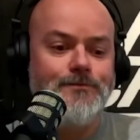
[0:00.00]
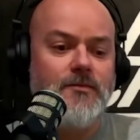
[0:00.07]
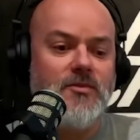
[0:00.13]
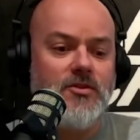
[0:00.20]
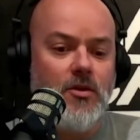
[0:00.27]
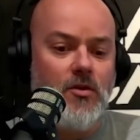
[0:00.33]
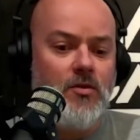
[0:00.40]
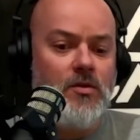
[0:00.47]

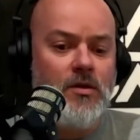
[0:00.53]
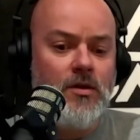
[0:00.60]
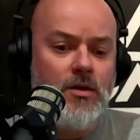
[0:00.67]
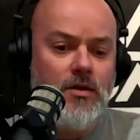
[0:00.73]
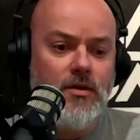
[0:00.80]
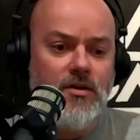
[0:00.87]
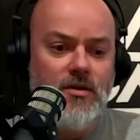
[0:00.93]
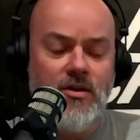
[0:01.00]
So,
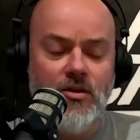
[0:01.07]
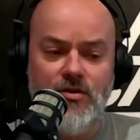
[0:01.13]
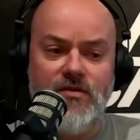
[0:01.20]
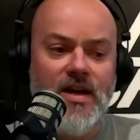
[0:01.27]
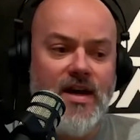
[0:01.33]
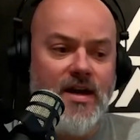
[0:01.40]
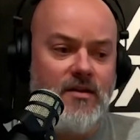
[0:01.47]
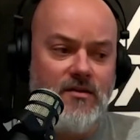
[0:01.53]
you've
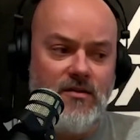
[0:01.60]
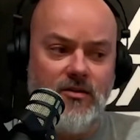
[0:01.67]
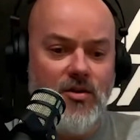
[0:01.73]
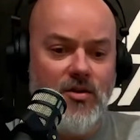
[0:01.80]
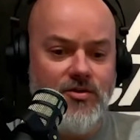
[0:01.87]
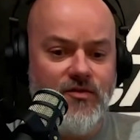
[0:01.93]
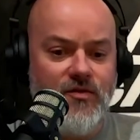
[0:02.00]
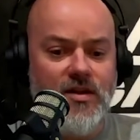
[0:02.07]
got
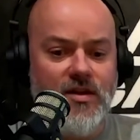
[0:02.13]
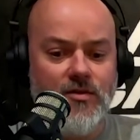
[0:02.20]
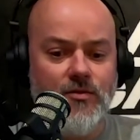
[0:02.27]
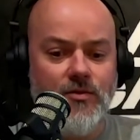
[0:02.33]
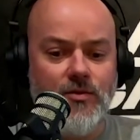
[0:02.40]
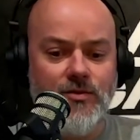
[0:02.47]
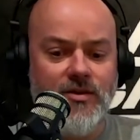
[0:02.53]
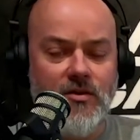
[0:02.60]
large
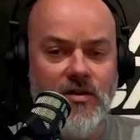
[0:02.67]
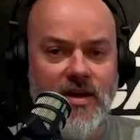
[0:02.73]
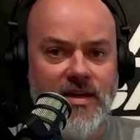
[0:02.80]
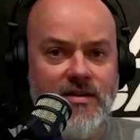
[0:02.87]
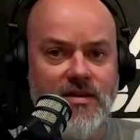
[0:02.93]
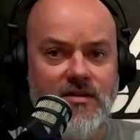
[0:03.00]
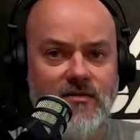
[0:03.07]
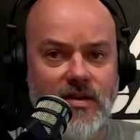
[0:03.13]
vehicles,
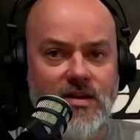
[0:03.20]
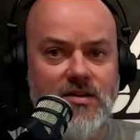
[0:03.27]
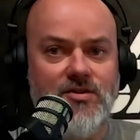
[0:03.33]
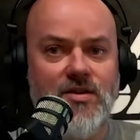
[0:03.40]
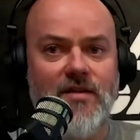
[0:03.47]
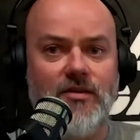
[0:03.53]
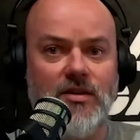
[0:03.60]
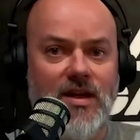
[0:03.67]
ATVs, you
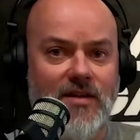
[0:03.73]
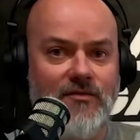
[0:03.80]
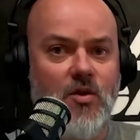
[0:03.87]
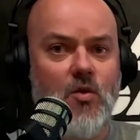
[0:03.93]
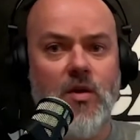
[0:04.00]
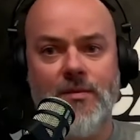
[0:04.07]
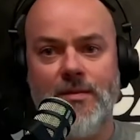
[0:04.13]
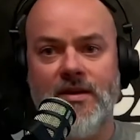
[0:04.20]
have a lot of
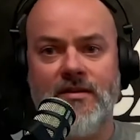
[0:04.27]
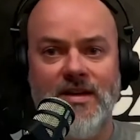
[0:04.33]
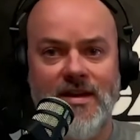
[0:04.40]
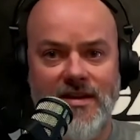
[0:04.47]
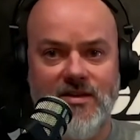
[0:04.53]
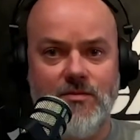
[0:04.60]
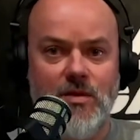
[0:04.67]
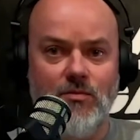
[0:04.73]
equipment that
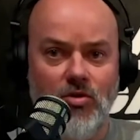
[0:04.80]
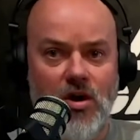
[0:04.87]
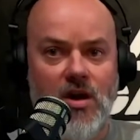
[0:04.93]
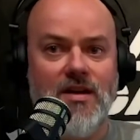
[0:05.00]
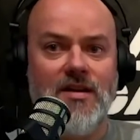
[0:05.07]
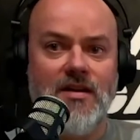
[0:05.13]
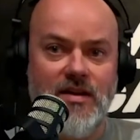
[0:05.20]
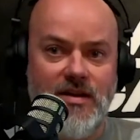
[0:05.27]
needs to be brought
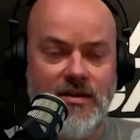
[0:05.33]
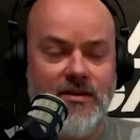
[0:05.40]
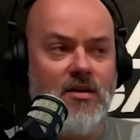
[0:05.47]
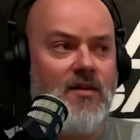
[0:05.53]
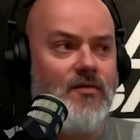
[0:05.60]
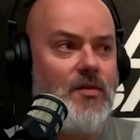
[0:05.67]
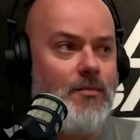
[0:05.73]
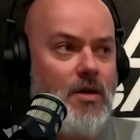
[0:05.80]
in and
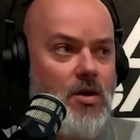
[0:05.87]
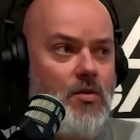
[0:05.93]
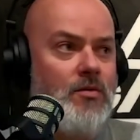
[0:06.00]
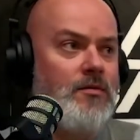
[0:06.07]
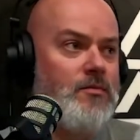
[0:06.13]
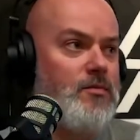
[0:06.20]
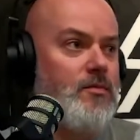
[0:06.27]
off the boat.